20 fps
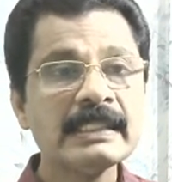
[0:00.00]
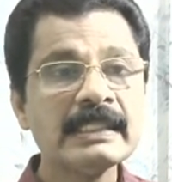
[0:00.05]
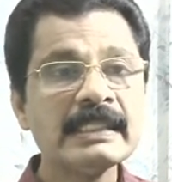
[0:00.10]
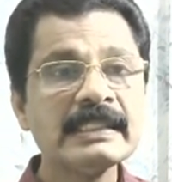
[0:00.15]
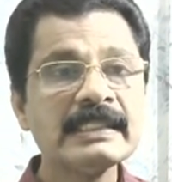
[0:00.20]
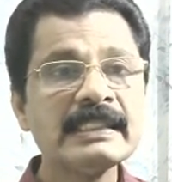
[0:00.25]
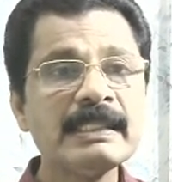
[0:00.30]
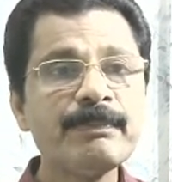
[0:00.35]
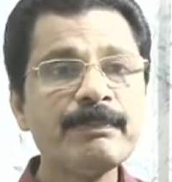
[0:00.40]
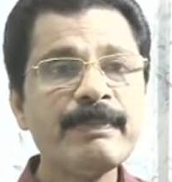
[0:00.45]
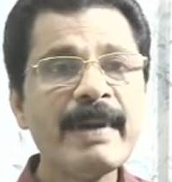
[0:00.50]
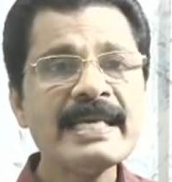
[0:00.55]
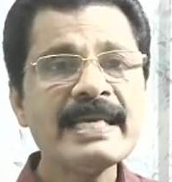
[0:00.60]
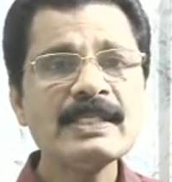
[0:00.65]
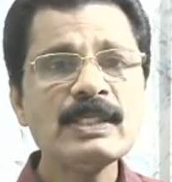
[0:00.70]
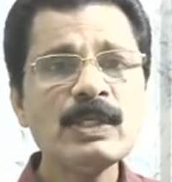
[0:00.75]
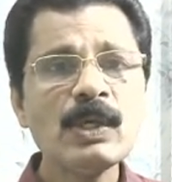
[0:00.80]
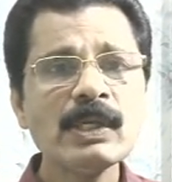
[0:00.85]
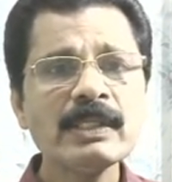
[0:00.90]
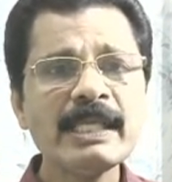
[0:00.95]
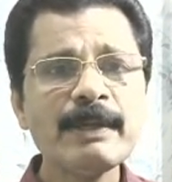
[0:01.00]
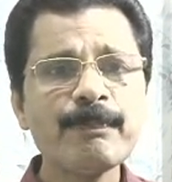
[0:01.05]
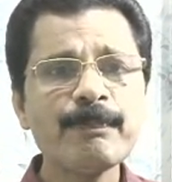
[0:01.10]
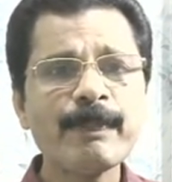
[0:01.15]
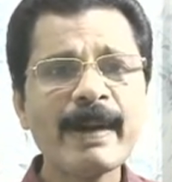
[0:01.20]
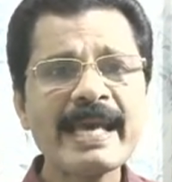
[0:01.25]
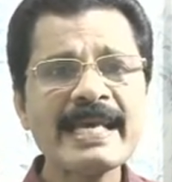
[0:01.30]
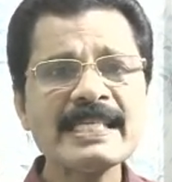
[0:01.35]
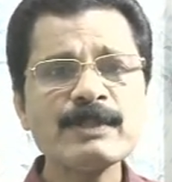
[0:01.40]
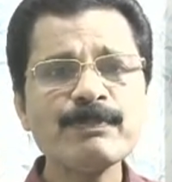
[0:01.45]
See, based on the
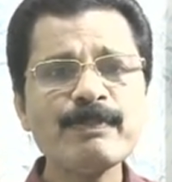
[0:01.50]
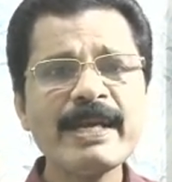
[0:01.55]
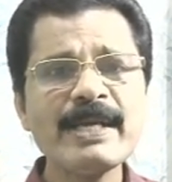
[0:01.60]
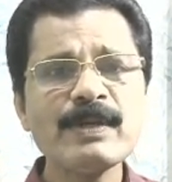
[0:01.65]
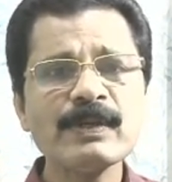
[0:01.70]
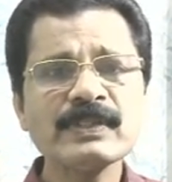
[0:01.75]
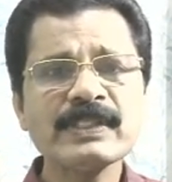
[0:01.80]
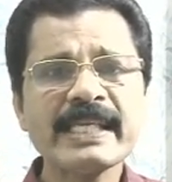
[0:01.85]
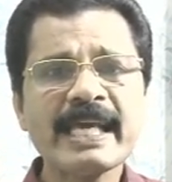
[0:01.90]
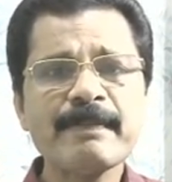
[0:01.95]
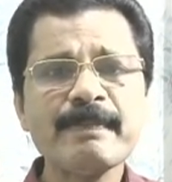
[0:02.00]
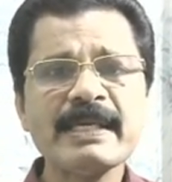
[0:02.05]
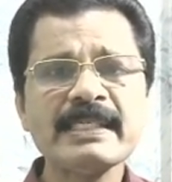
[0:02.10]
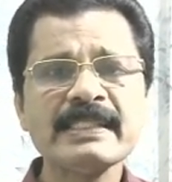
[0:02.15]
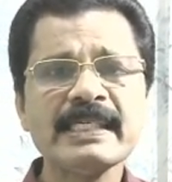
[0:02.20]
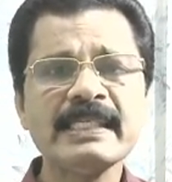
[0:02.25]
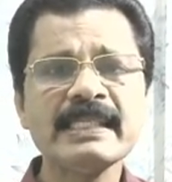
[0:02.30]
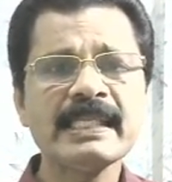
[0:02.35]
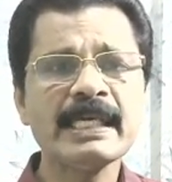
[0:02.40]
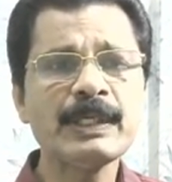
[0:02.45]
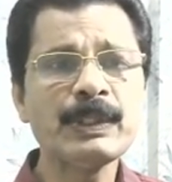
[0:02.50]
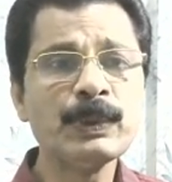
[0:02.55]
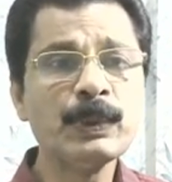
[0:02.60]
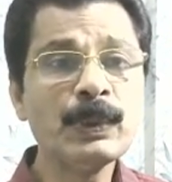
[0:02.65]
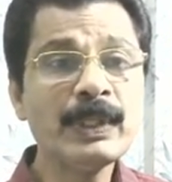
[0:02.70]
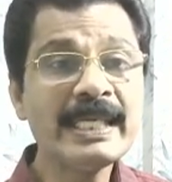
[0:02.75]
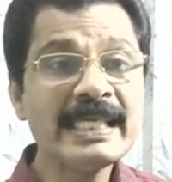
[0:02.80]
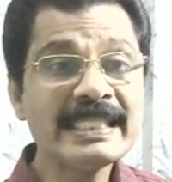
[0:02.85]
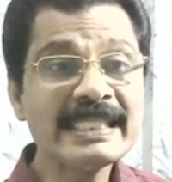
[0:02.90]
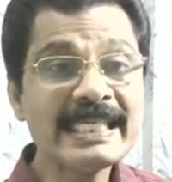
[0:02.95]
placement of stamens in the
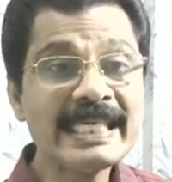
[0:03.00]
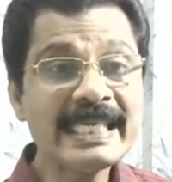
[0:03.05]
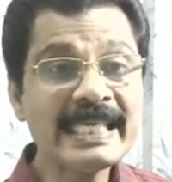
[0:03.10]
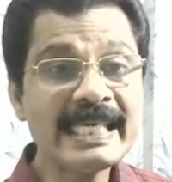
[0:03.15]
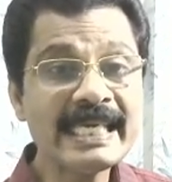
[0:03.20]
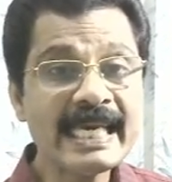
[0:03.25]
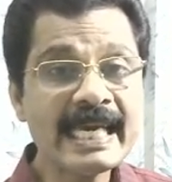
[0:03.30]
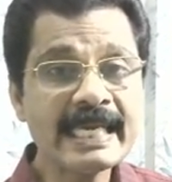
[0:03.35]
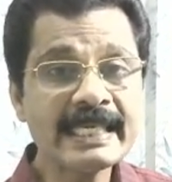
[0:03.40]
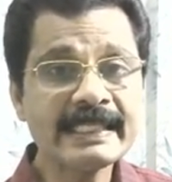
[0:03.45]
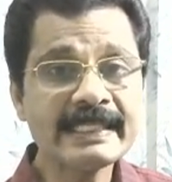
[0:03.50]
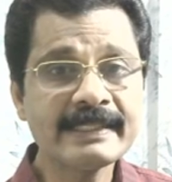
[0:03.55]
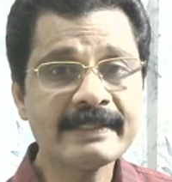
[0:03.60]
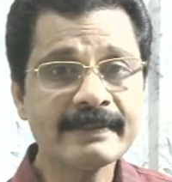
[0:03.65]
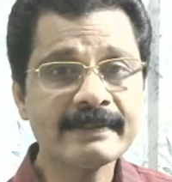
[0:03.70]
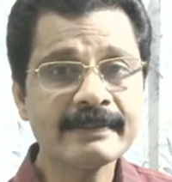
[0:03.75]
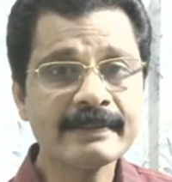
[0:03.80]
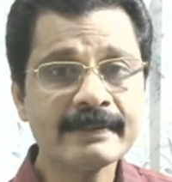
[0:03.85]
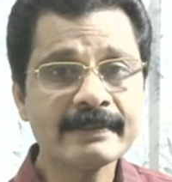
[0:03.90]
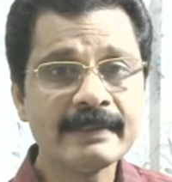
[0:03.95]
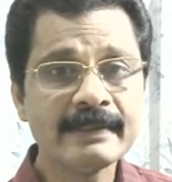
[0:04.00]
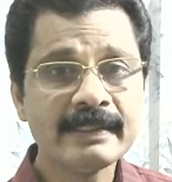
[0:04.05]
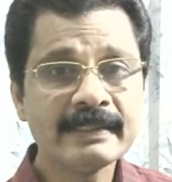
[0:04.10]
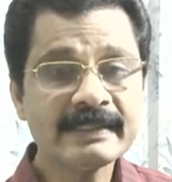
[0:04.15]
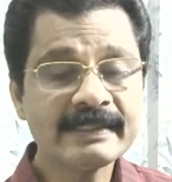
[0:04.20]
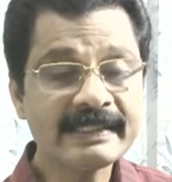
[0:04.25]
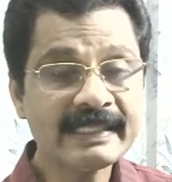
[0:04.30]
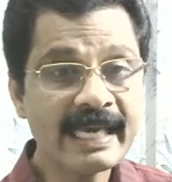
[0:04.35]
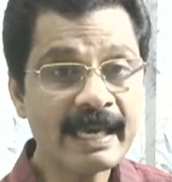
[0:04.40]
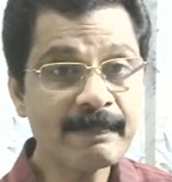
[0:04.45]
uniseriate
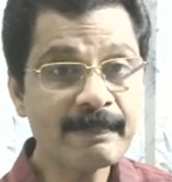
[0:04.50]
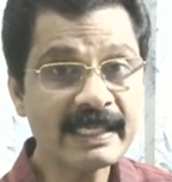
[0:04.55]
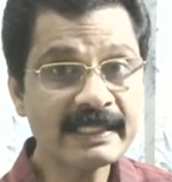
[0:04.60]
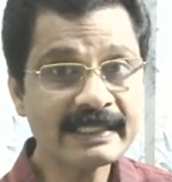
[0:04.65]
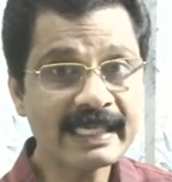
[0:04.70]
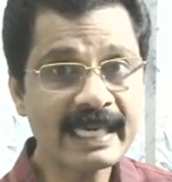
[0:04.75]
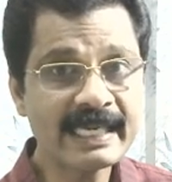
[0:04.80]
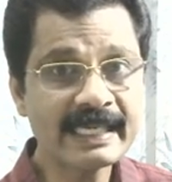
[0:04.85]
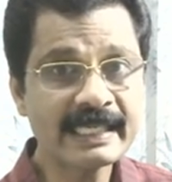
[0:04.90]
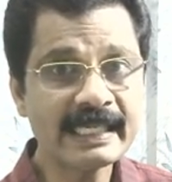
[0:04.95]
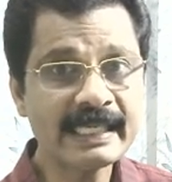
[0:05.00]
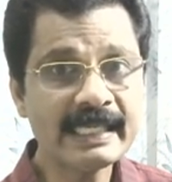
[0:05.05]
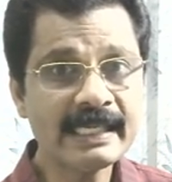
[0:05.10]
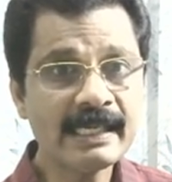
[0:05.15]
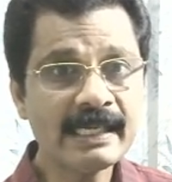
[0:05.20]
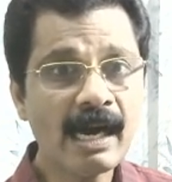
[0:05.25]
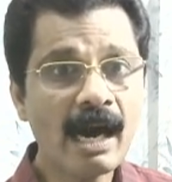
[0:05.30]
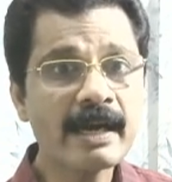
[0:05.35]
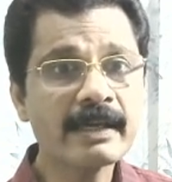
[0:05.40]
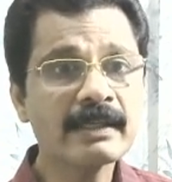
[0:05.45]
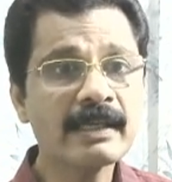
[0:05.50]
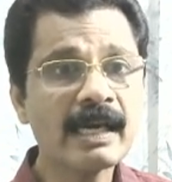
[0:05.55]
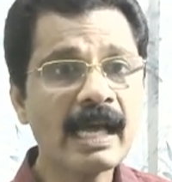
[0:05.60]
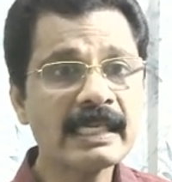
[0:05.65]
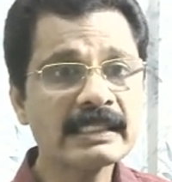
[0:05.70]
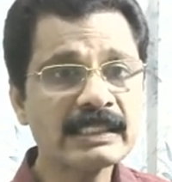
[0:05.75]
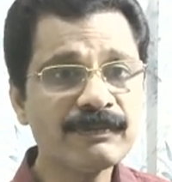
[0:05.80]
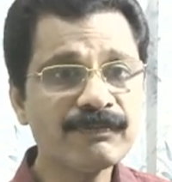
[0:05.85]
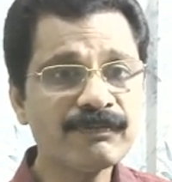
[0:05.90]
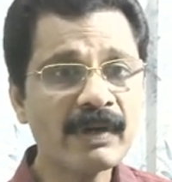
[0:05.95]
stamen cycle are
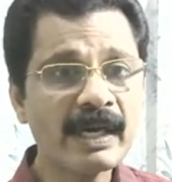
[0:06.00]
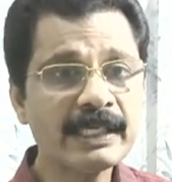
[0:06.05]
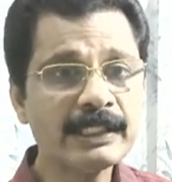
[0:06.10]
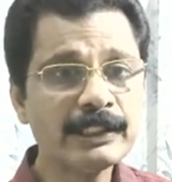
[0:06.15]
classified